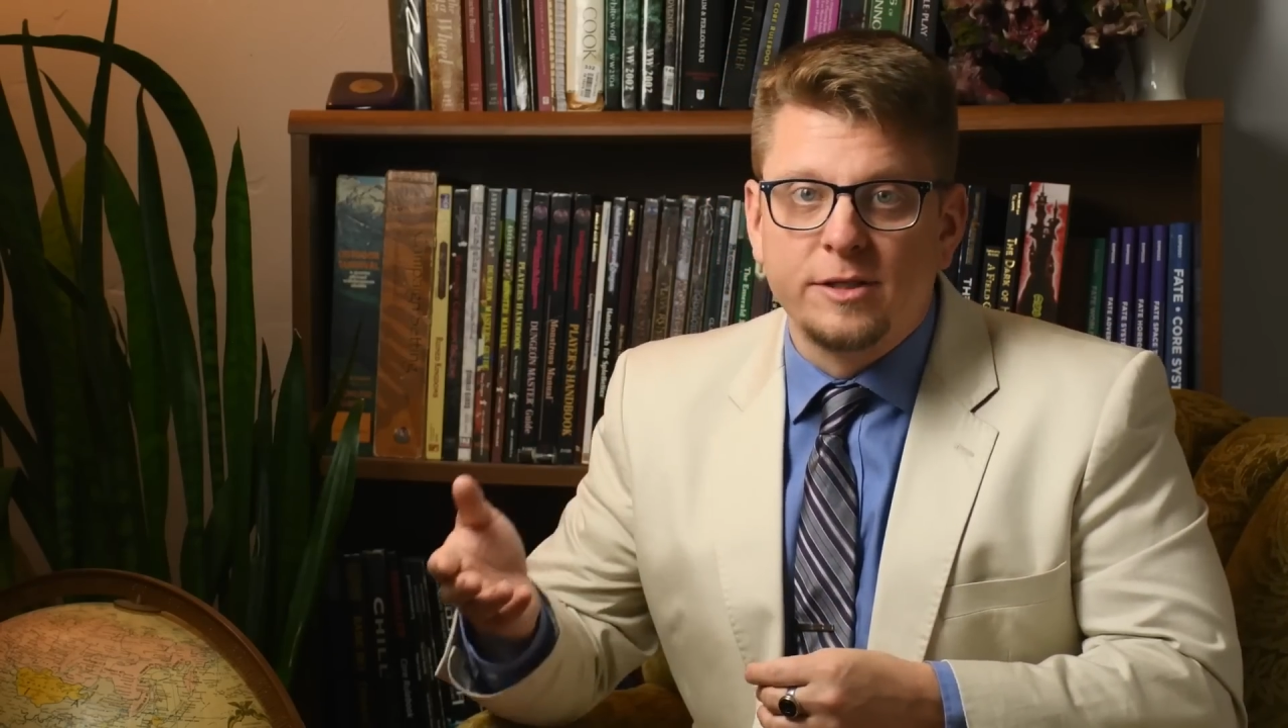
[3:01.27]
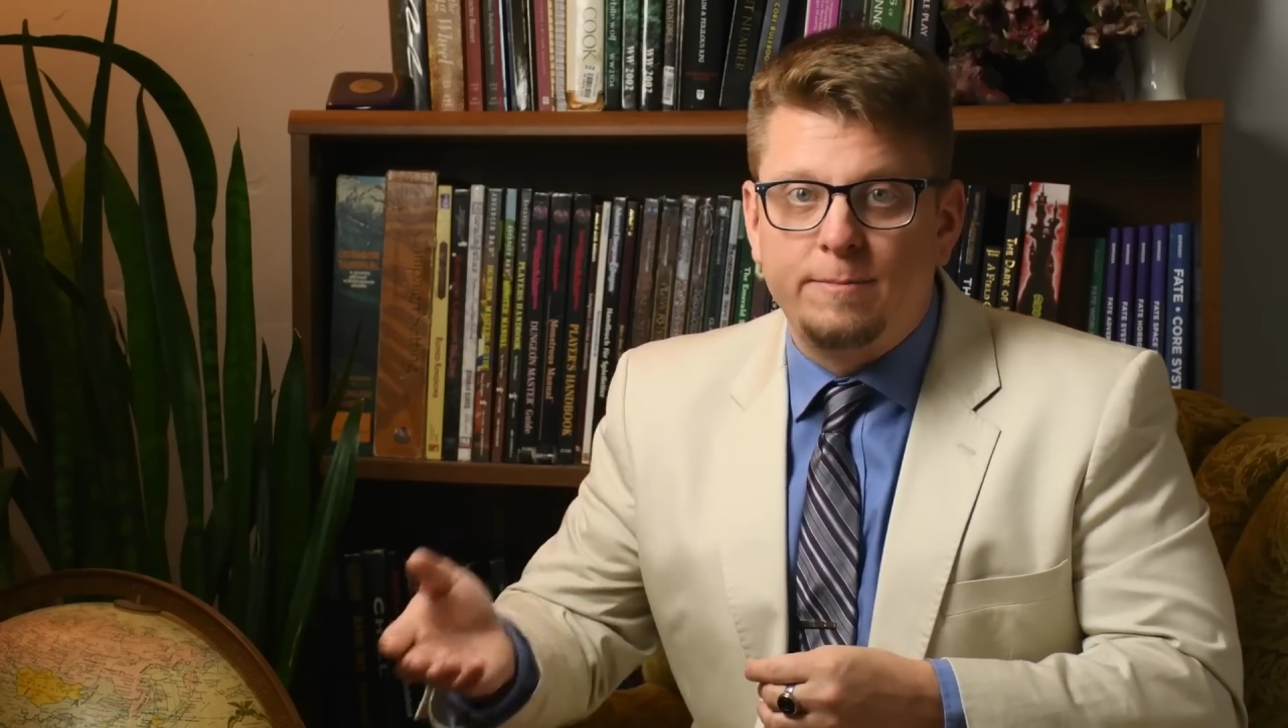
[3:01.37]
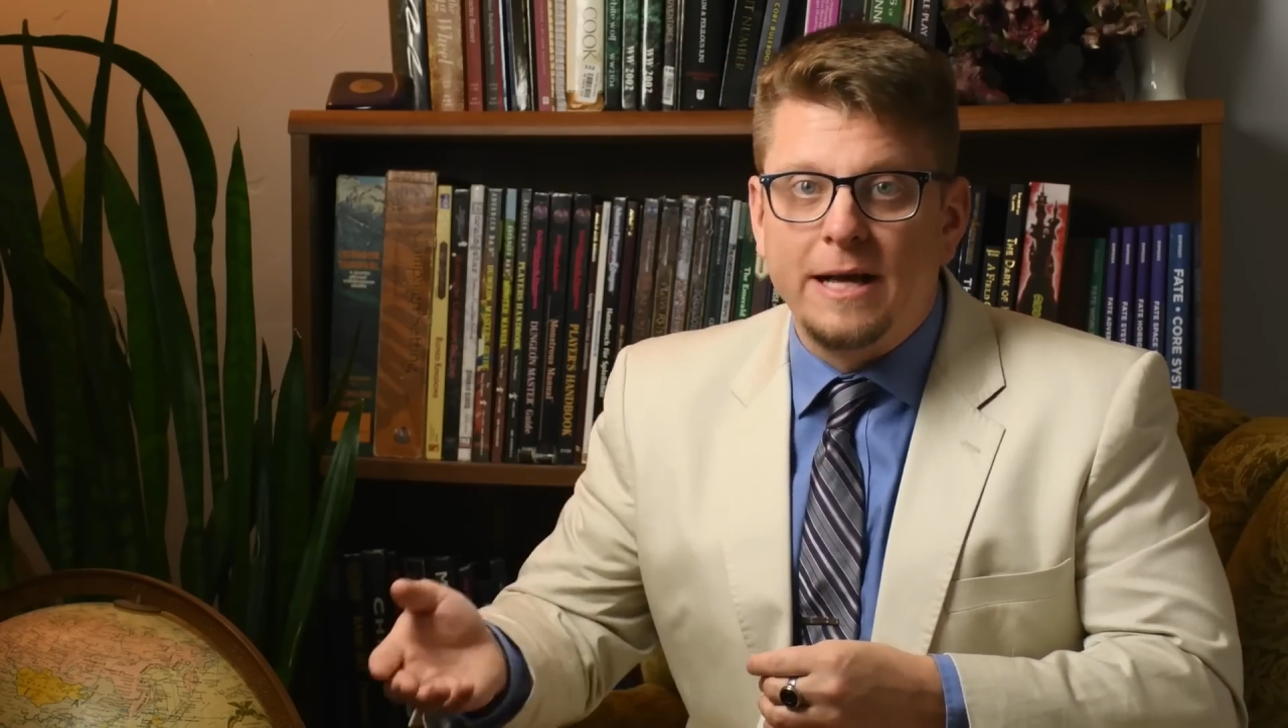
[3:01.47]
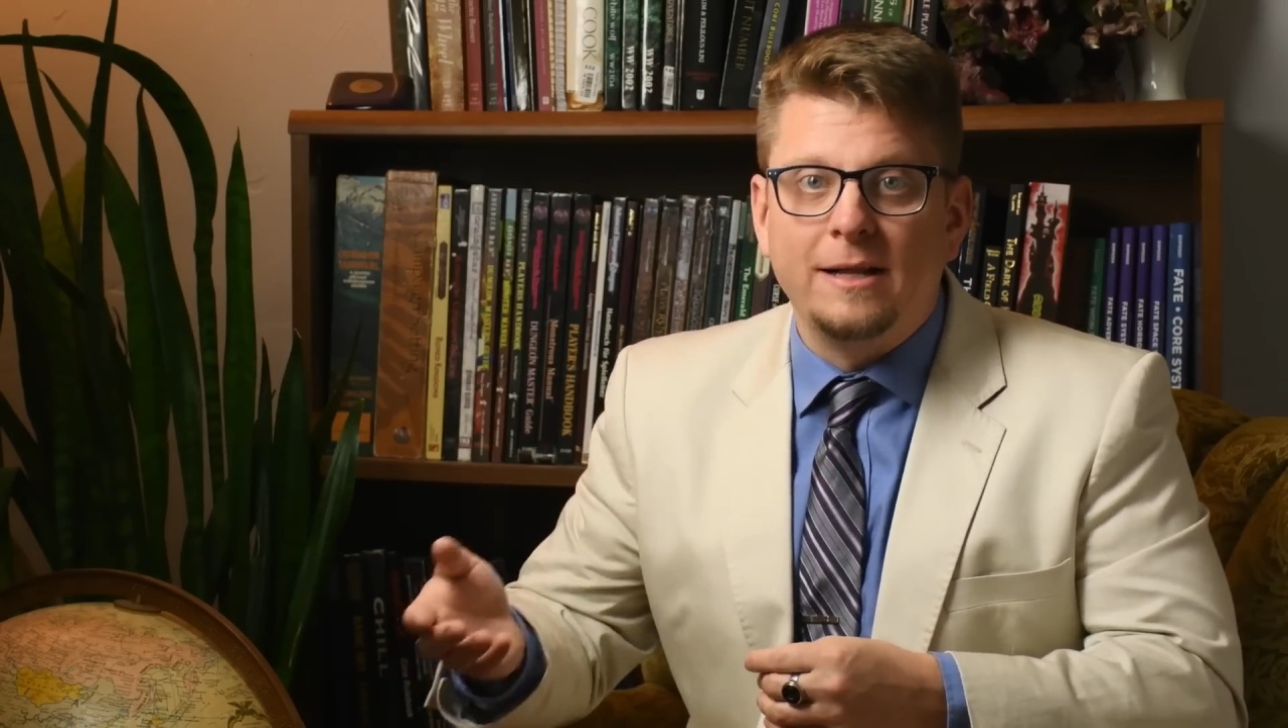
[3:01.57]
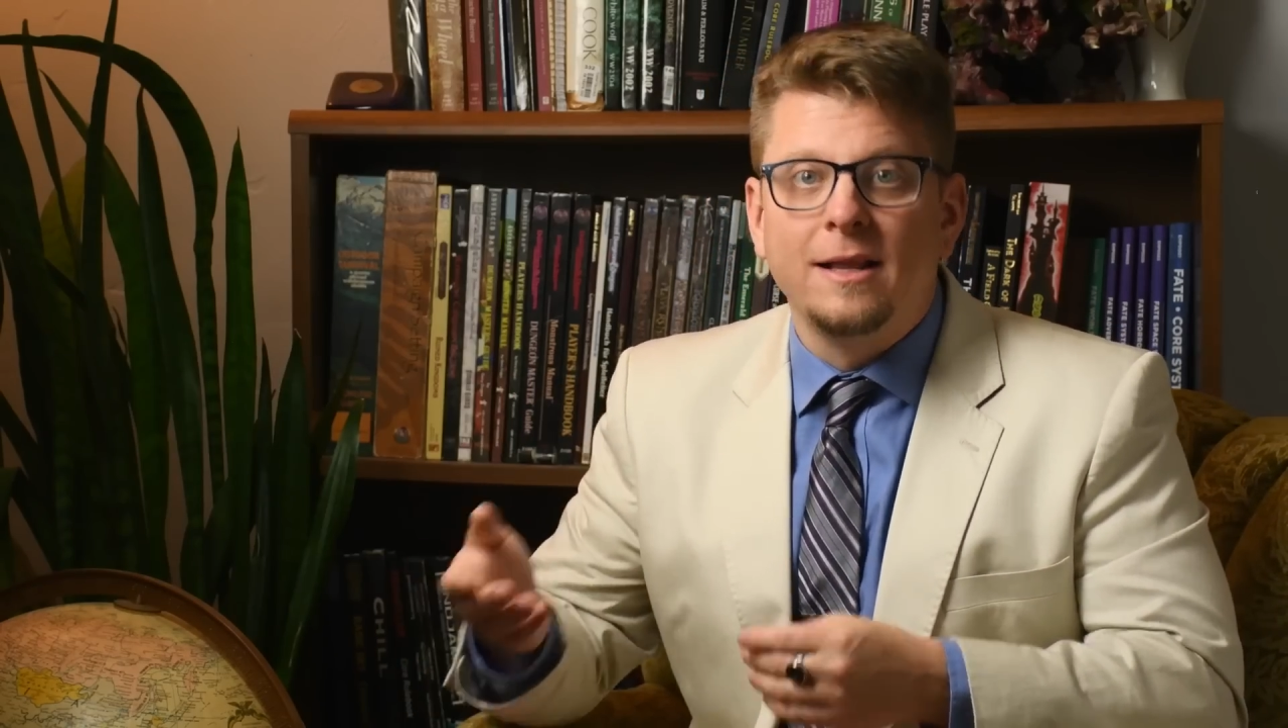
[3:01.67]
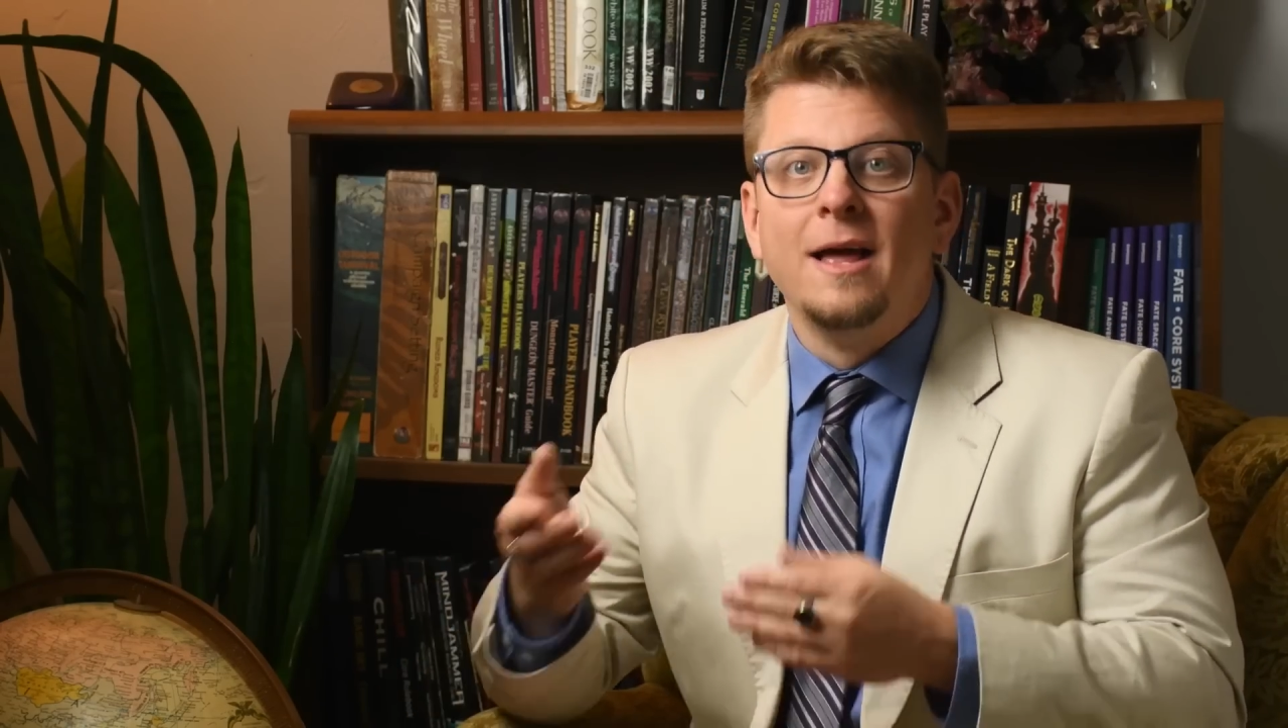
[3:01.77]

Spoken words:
spell